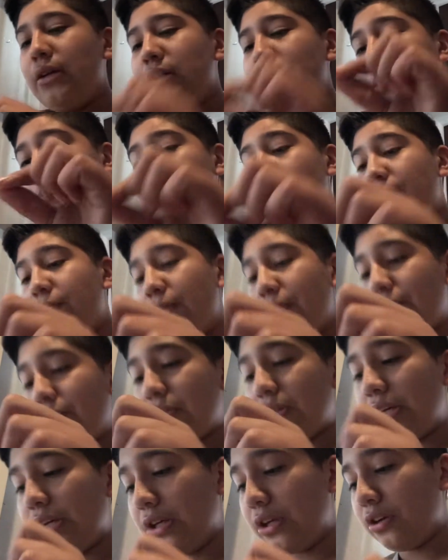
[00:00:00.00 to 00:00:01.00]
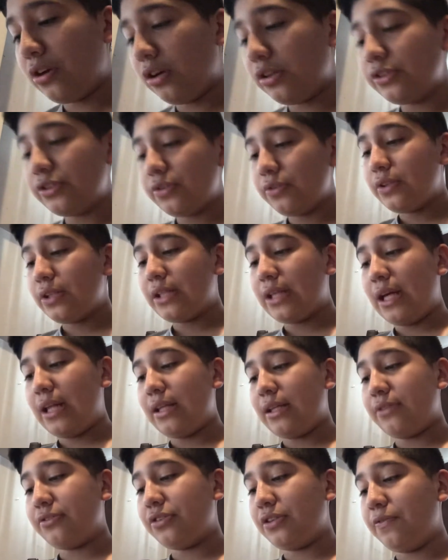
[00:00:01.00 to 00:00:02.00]
Number 15, Guardians of the
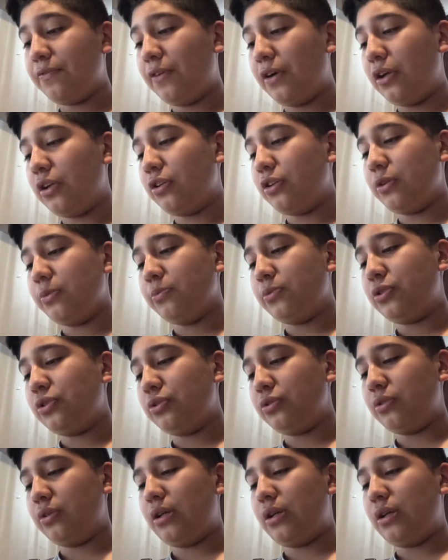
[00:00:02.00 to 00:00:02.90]
Galaxy Volume 2.